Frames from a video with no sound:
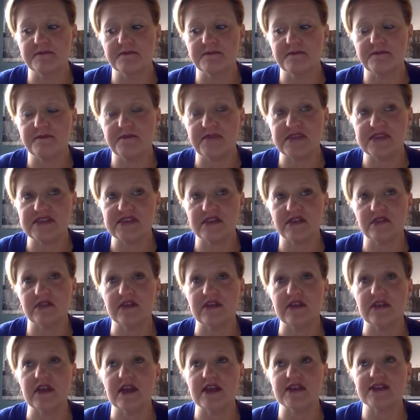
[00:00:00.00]

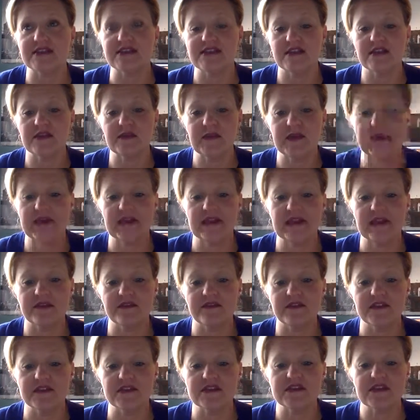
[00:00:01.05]
Basically, as I said at the beginning of
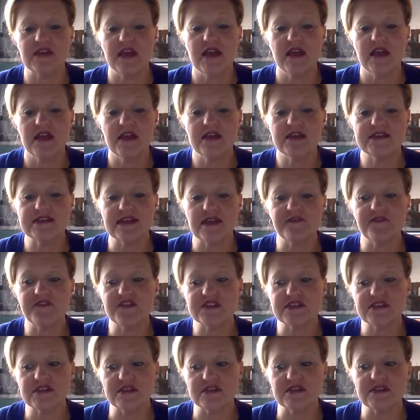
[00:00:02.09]
this, his
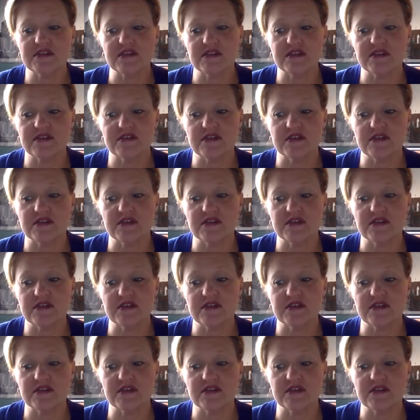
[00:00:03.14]
emphasis is